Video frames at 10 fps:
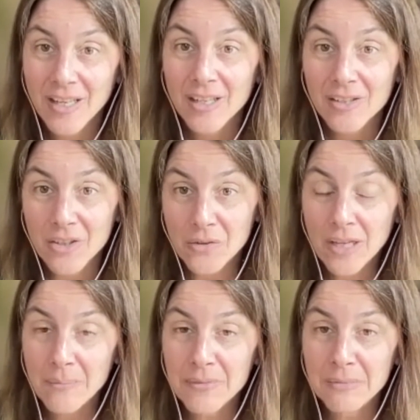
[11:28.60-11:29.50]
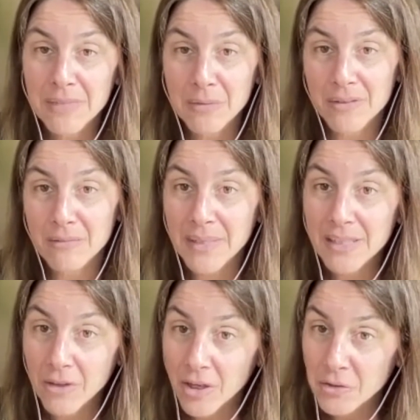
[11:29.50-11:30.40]
Don't come to me with a big
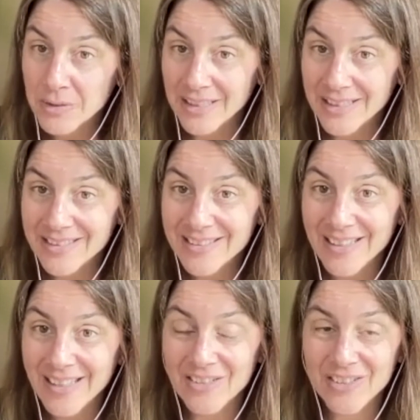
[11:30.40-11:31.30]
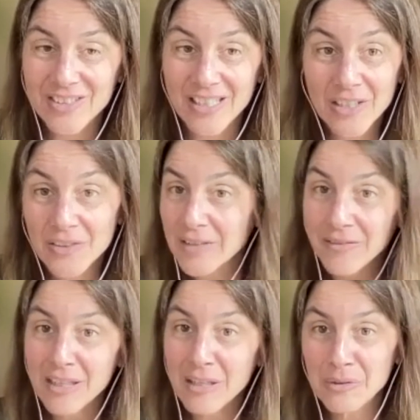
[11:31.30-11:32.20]
laundry list and just say, here's
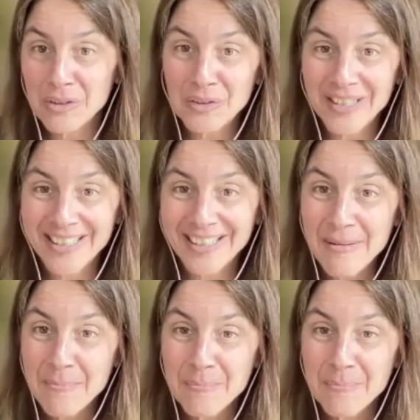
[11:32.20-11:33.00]
everything we're doing.